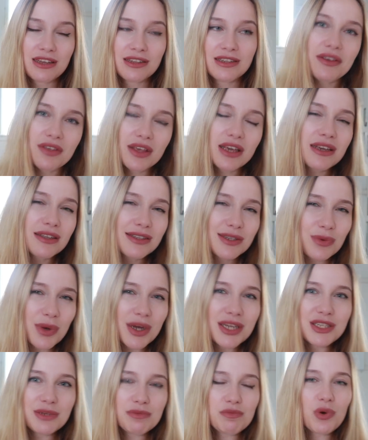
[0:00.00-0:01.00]
And I think it's
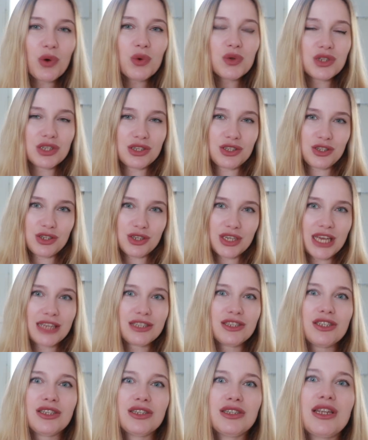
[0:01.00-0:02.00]
quite important to
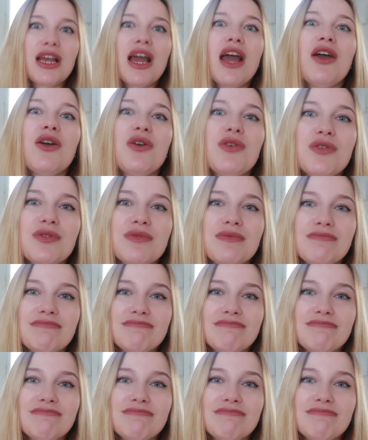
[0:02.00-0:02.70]
get to know